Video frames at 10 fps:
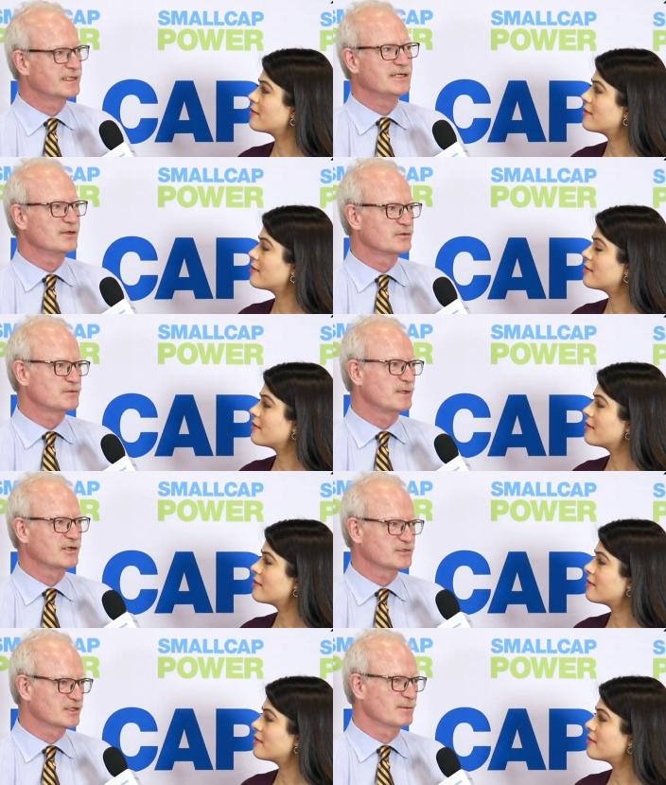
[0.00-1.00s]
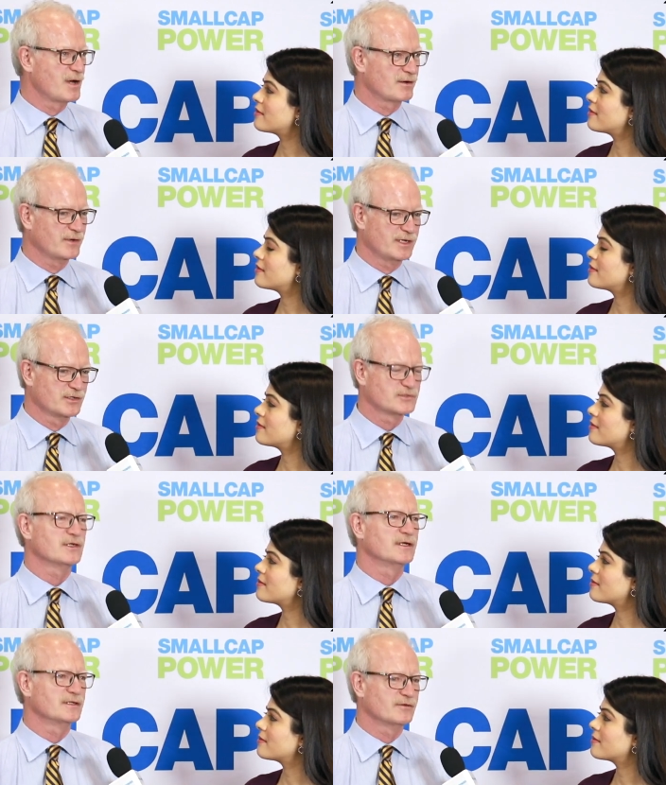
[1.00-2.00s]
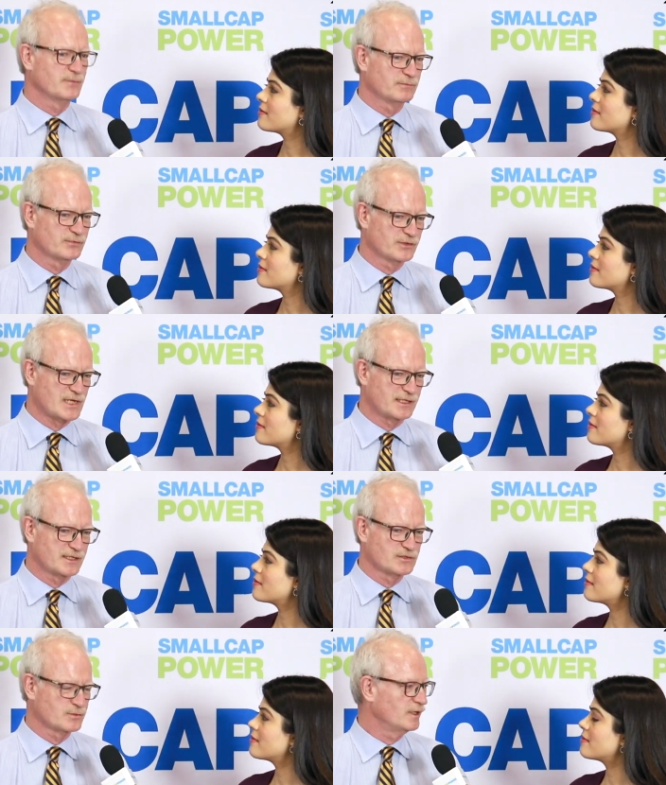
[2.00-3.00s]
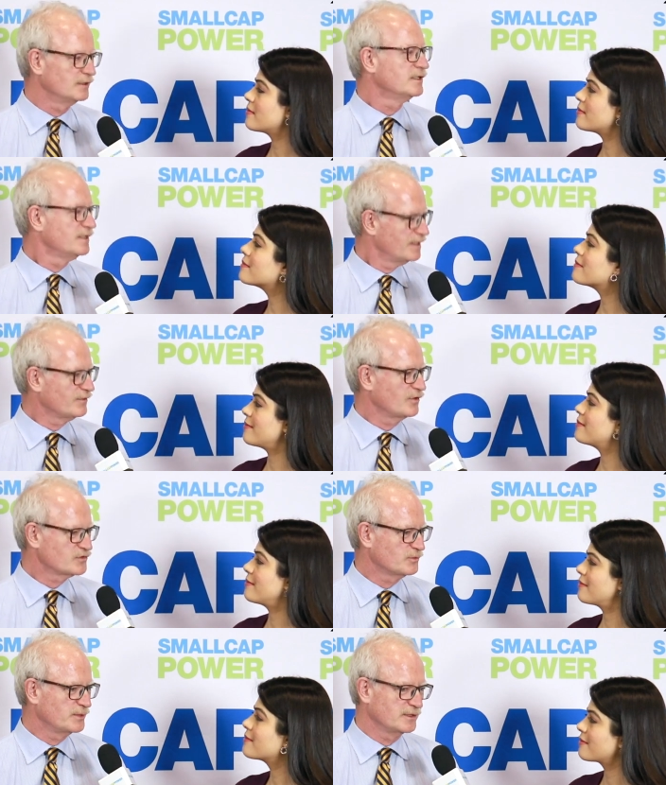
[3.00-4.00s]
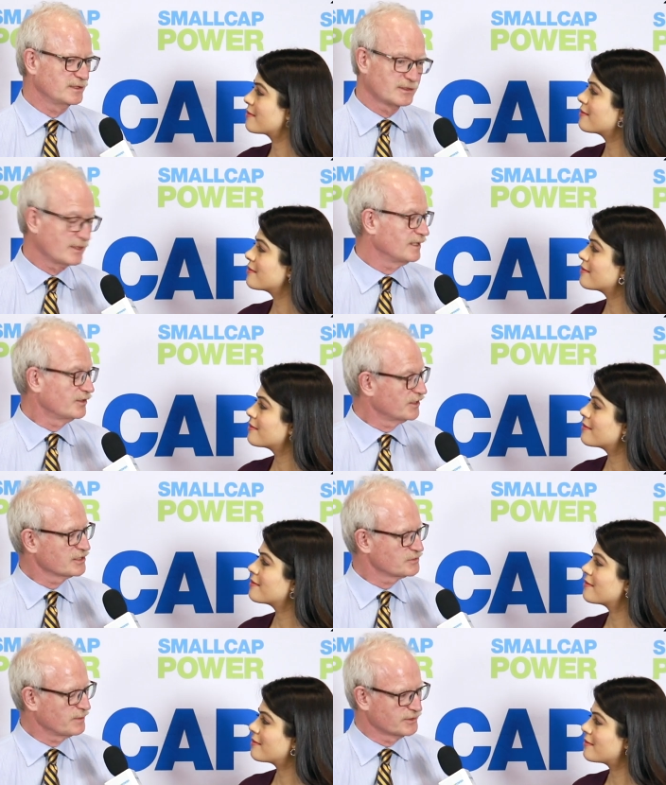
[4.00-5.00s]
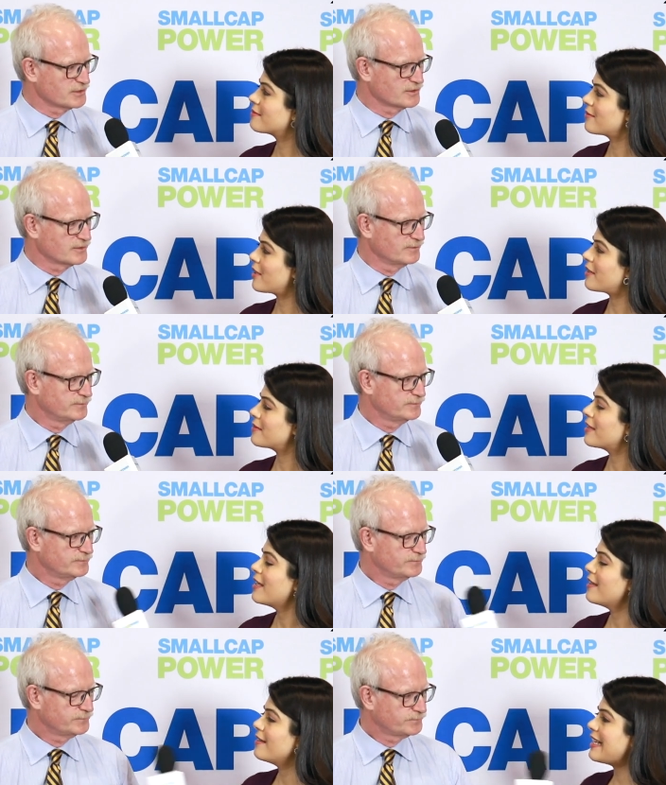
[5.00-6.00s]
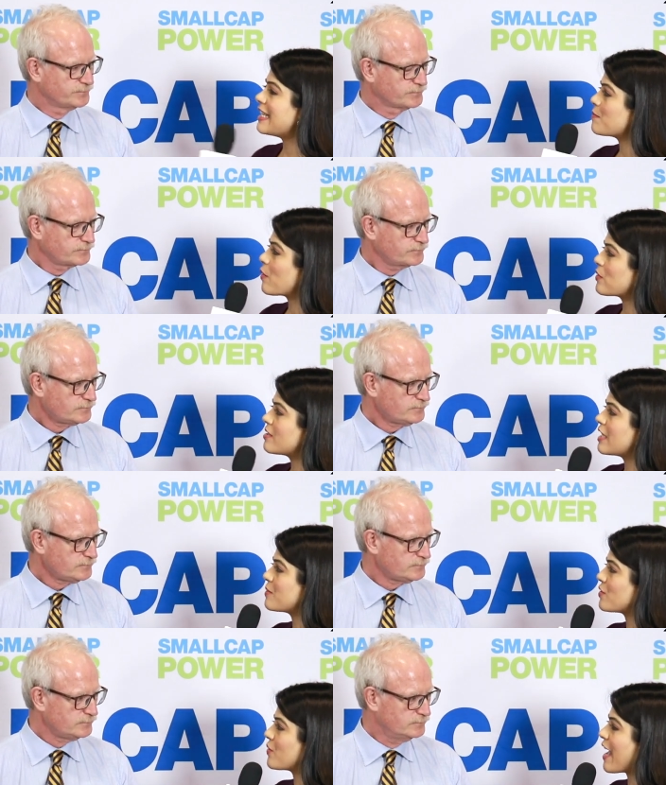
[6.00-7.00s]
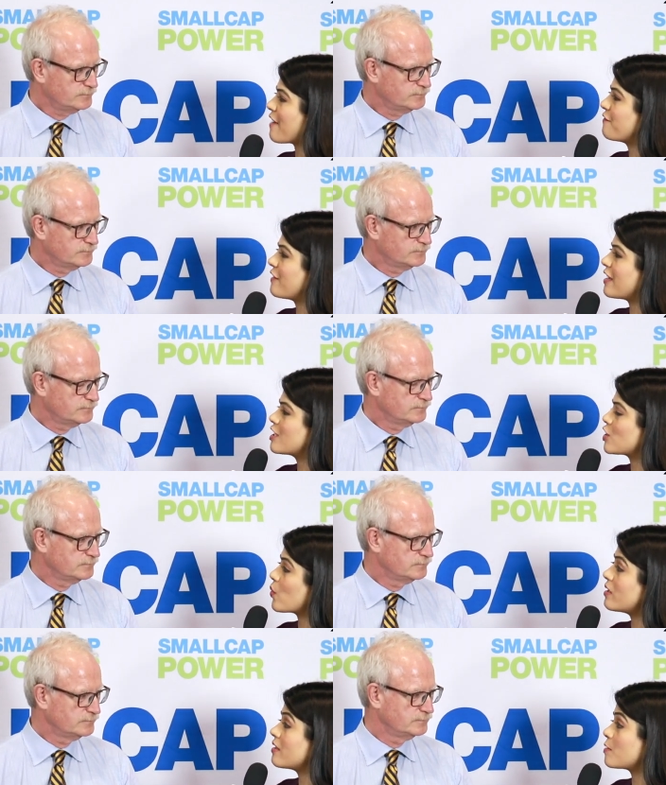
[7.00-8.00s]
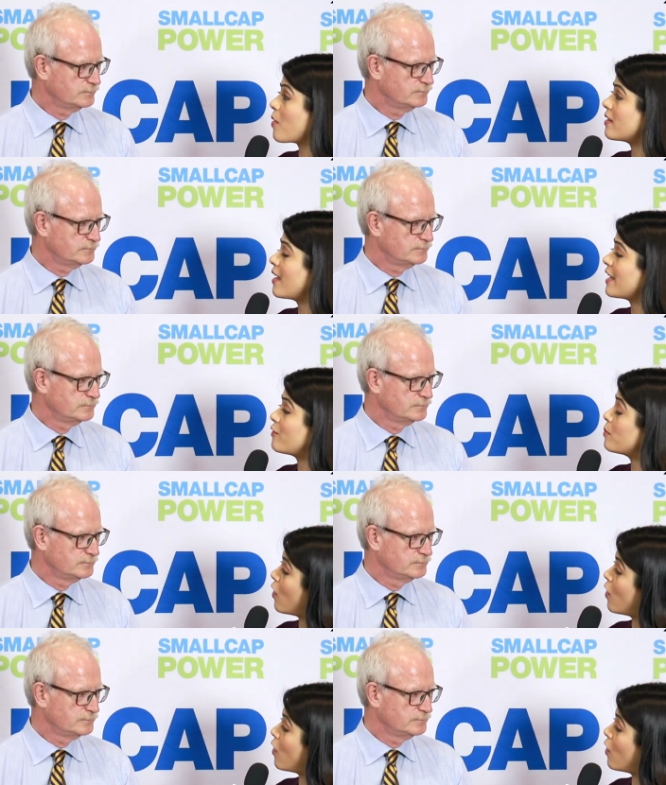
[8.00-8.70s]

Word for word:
Speaker 1: keynote speakers and the moderators uh, that have been presenting as well have also been uh, great learning experiences.
Speaker 2: Yeah. Esports seems to have uh, stolen the spotlight from